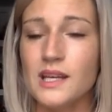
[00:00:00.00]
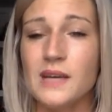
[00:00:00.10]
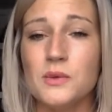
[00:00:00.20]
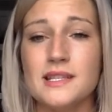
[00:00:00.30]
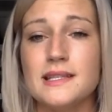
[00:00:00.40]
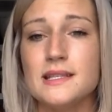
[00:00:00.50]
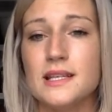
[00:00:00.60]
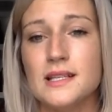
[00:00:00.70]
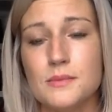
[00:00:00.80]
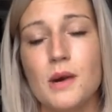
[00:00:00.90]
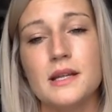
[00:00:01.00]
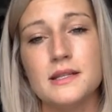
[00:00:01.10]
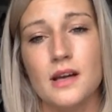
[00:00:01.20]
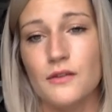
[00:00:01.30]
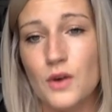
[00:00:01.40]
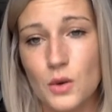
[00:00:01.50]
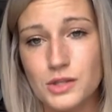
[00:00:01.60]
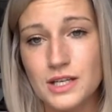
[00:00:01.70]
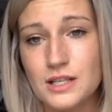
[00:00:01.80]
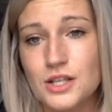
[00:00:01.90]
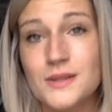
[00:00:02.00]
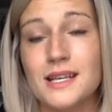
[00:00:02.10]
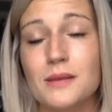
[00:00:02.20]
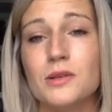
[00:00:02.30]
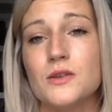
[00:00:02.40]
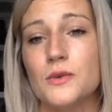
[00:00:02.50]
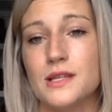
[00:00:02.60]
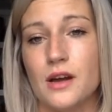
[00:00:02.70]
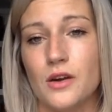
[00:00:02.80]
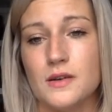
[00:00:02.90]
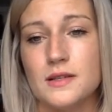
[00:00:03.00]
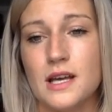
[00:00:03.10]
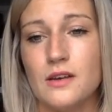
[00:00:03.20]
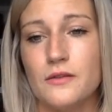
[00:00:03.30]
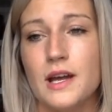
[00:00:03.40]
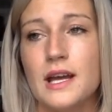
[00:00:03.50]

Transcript: And within 6 months of coaching, she was able to retire herself